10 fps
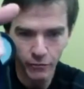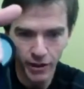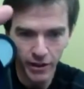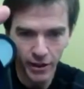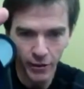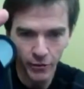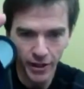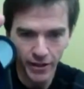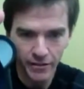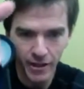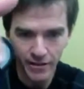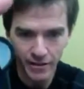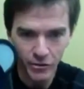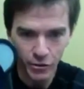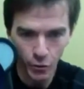video that is not
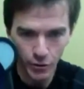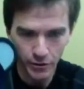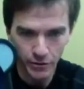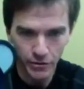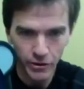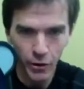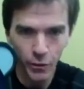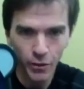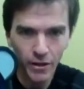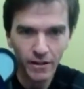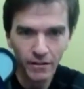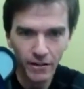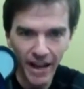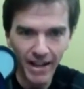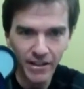distorted. There's no
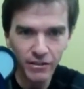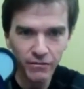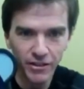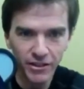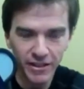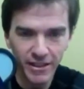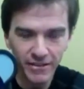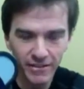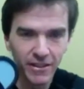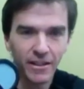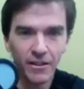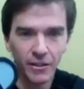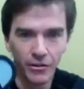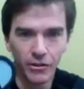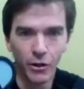edge fuzziness.
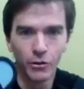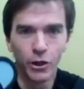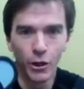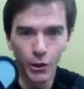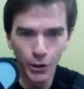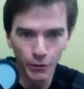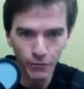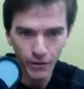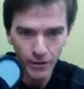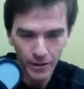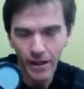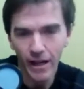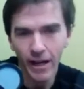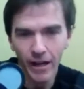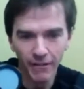There's no curve.
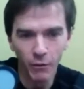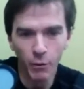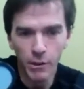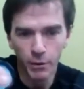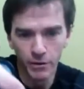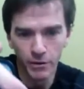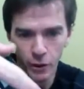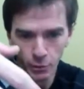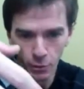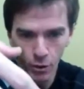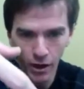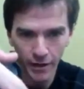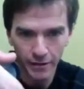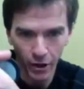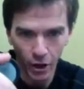Even when you put the super
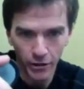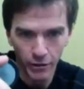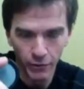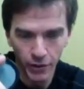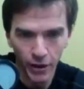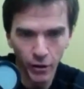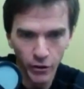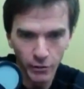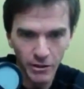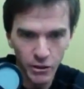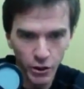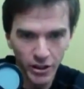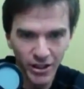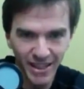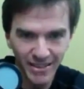wide on the video, you're going to be
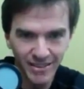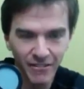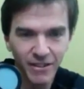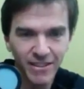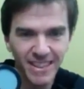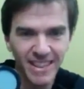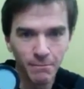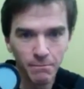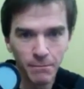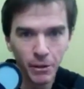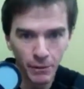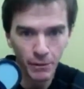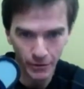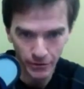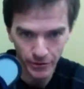shooting like
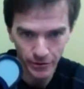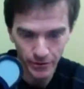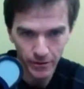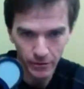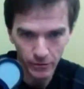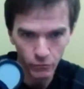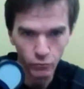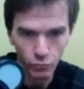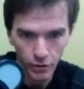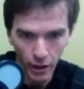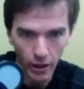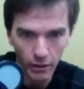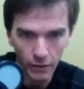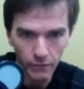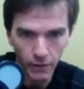17mm.
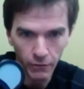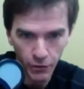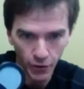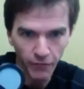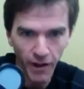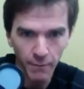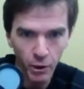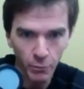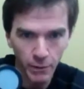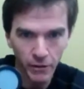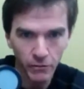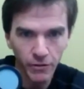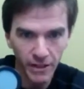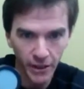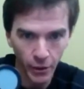Of a 35mm
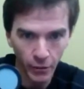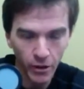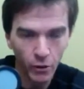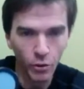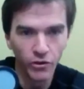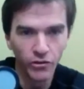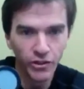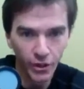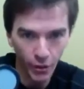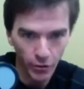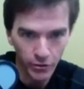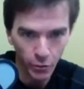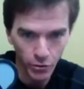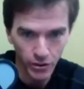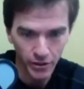video with zero
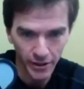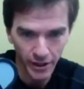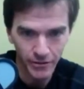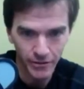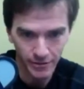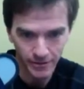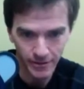distortion on the edges.